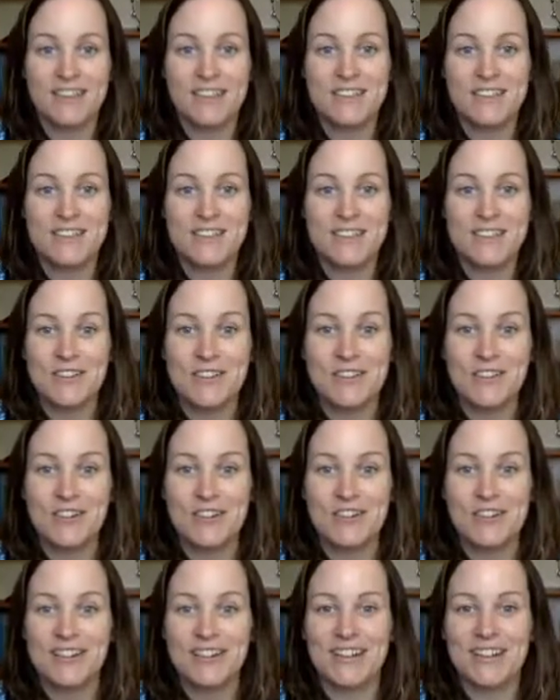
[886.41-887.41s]

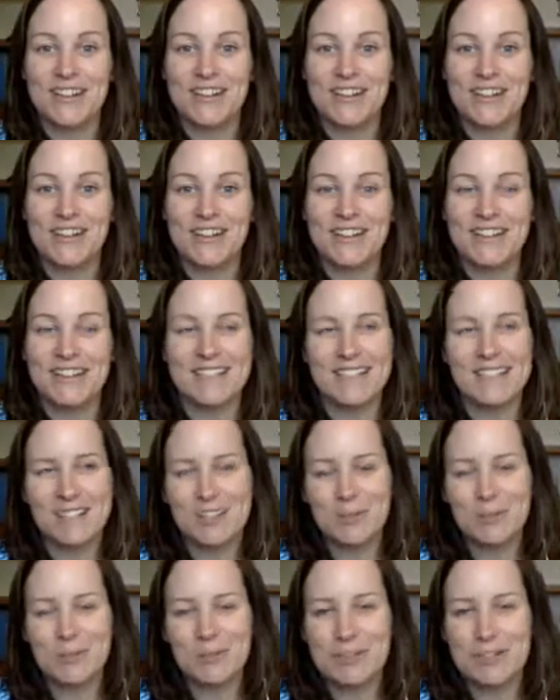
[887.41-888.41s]
So it's a
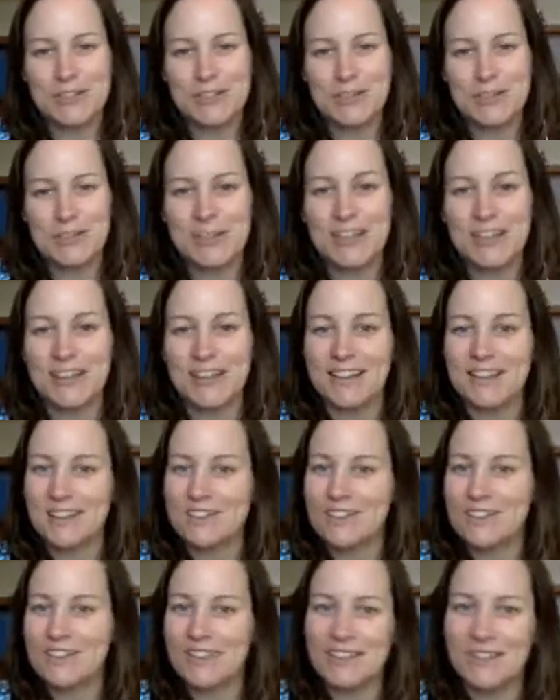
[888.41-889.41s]
little bittersweet. I
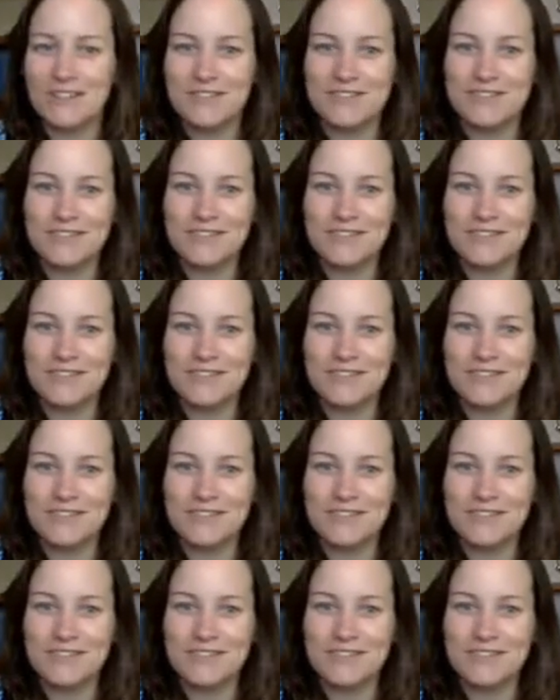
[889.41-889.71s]
do love